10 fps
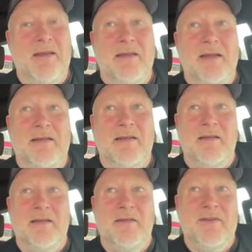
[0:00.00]
at
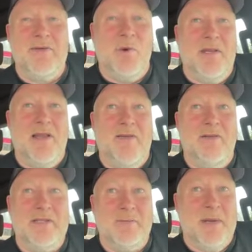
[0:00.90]
the Division I
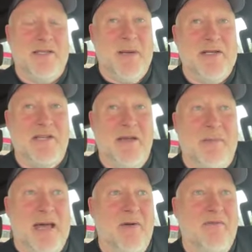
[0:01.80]
level, especially a
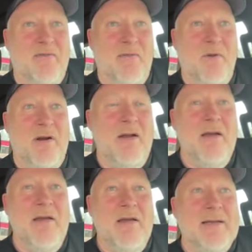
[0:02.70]
Power Four,
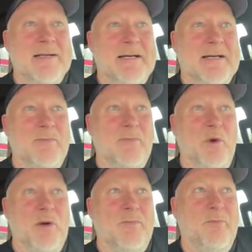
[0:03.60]

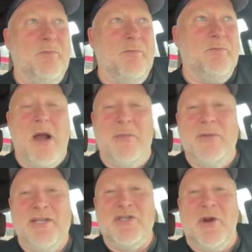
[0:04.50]
were
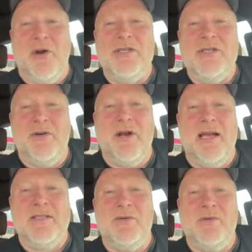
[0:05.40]
probably stars in their
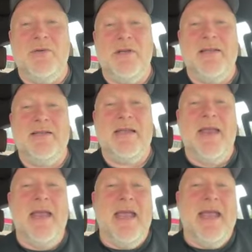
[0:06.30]
high school. And
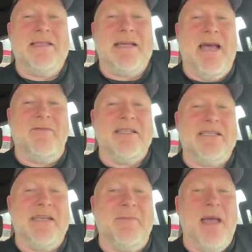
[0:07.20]
to have to
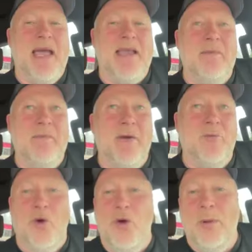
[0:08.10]
sit back and be a
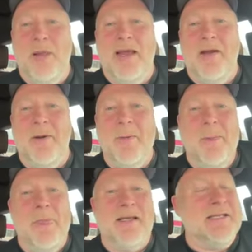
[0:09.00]
role player
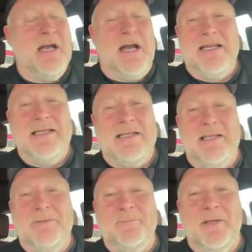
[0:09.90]
is not
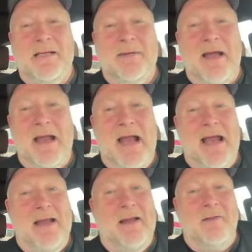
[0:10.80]
easy.
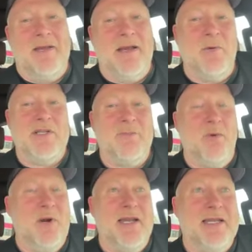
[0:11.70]
I don't care what
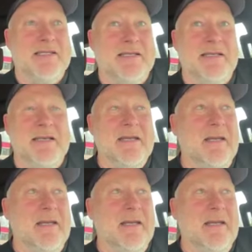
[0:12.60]
sport it is. And